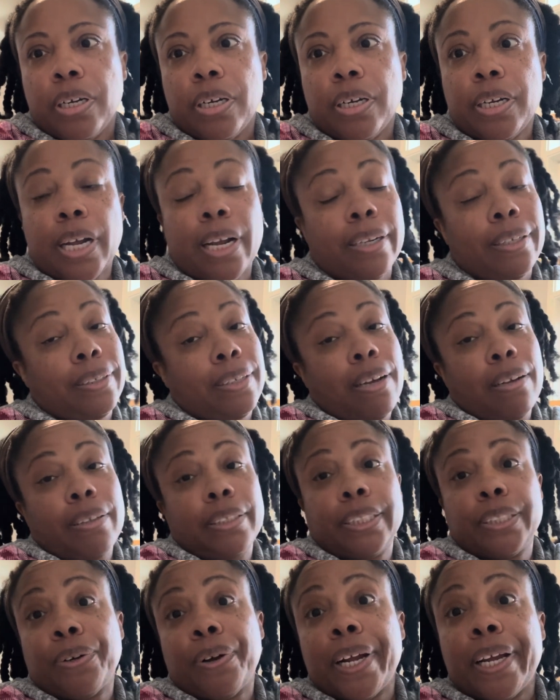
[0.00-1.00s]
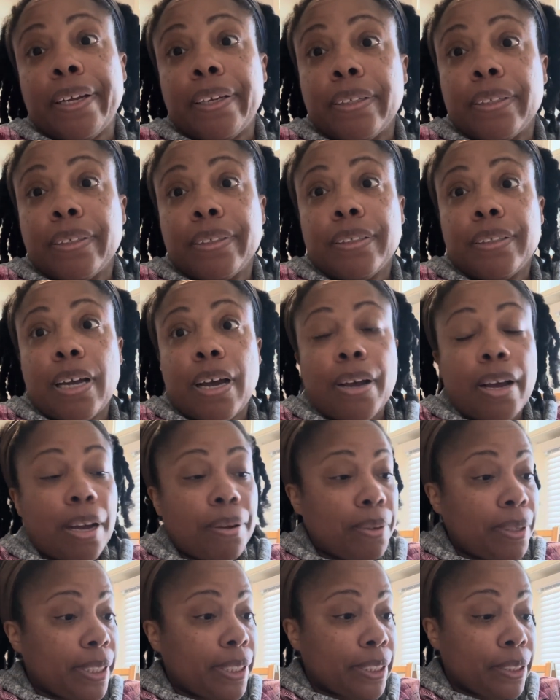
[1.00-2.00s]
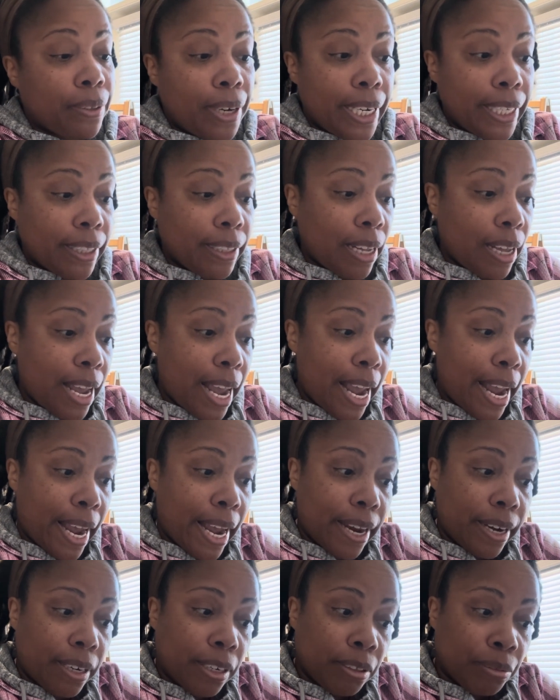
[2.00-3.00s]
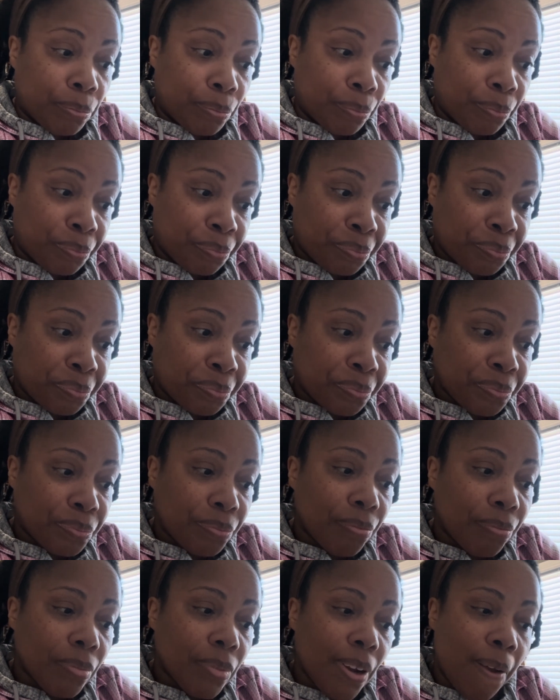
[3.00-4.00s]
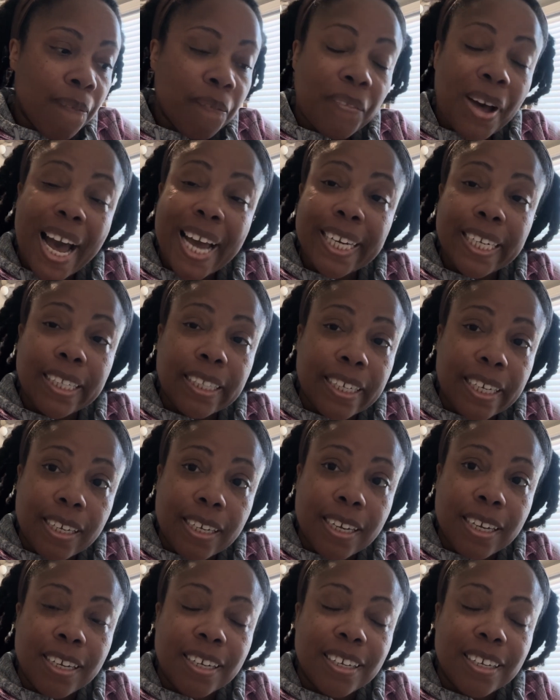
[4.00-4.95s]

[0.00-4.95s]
yeah, y'all, it's great. I mean, it's great. And finally,